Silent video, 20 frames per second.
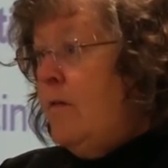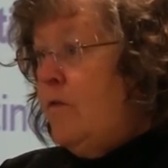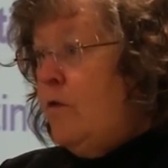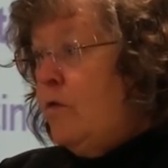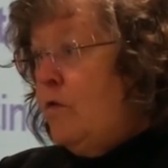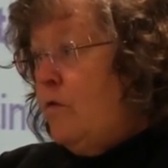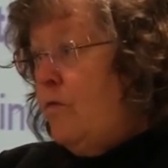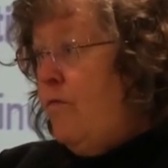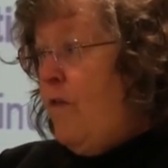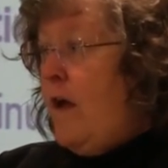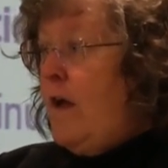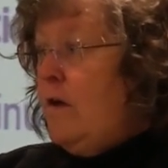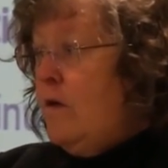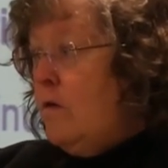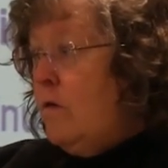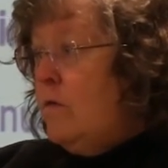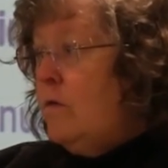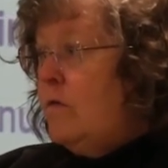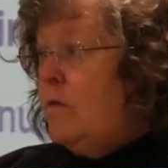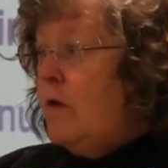Those
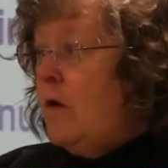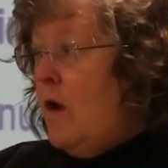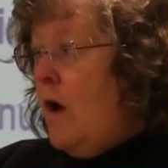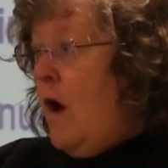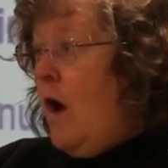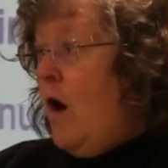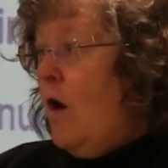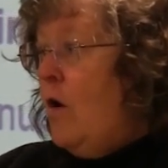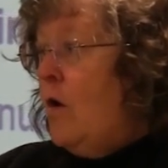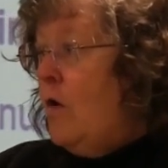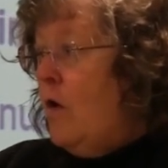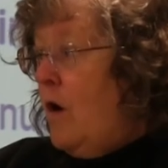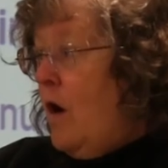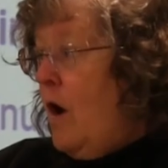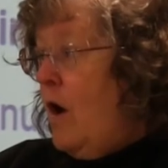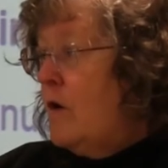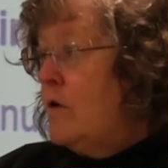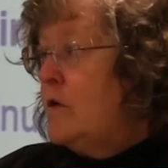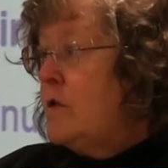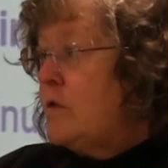fires are,
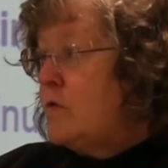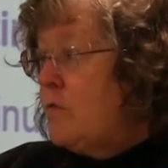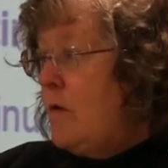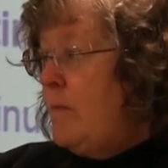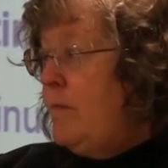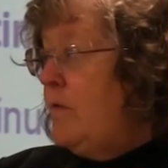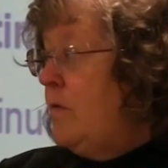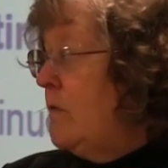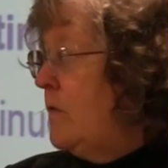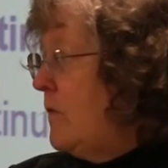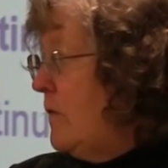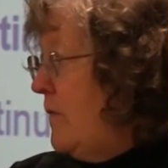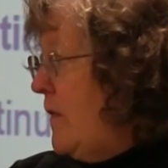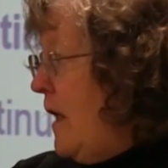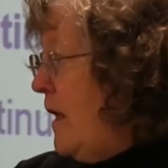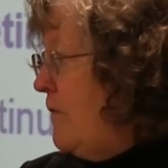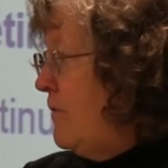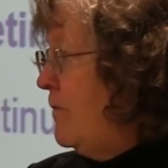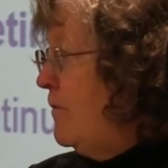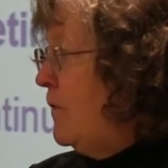are disruptors of
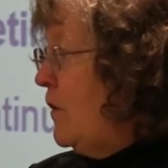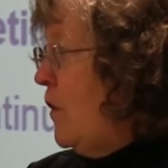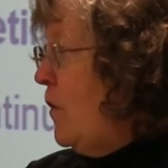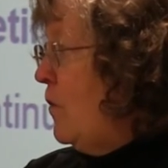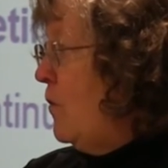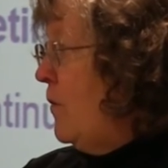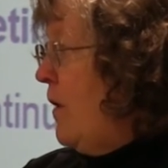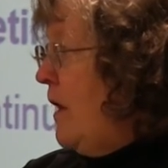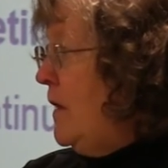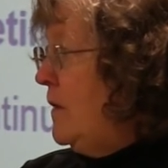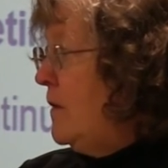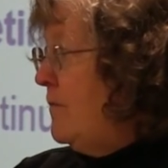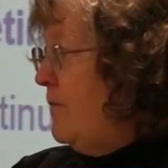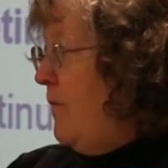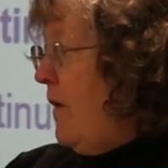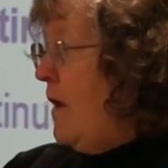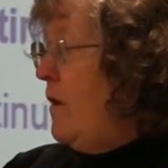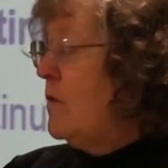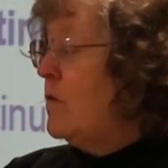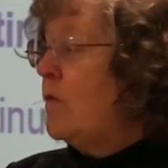that flow, right? The
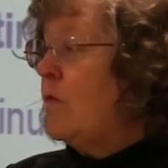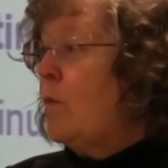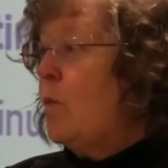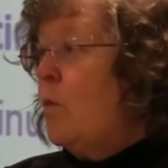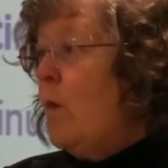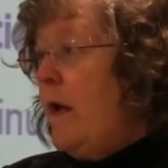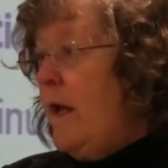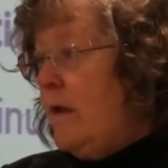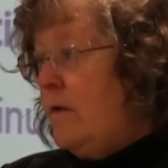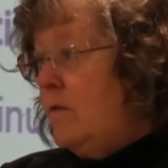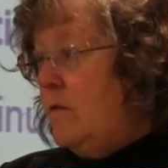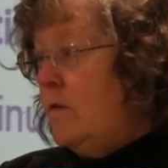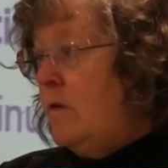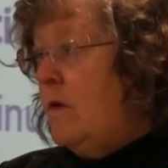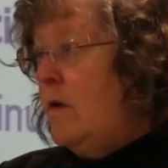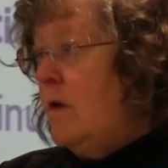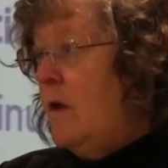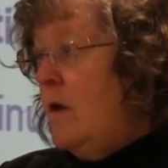fires are waste.